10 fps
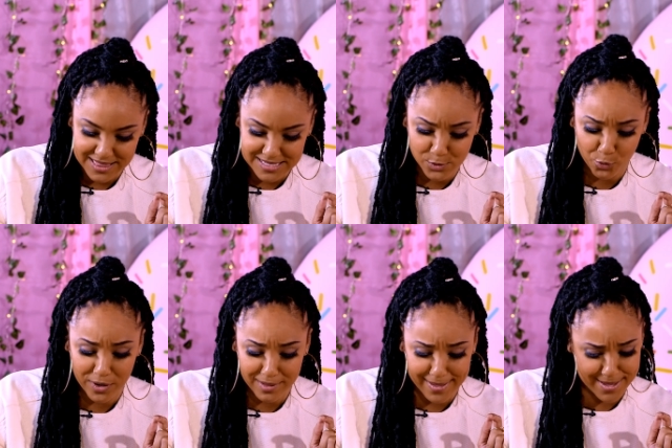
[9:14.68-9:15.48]
This is a real
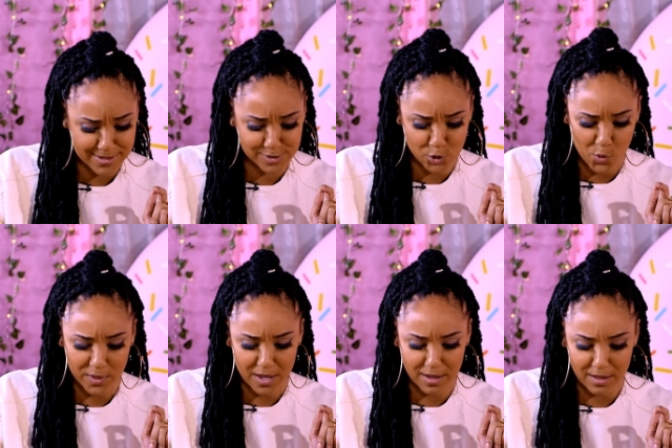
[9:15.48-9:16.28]
it's egg. It's like soup, a whole
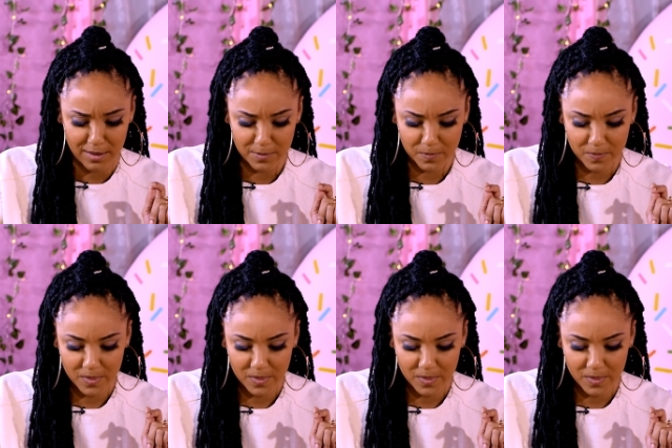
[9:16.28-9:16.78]
egg. Yeah.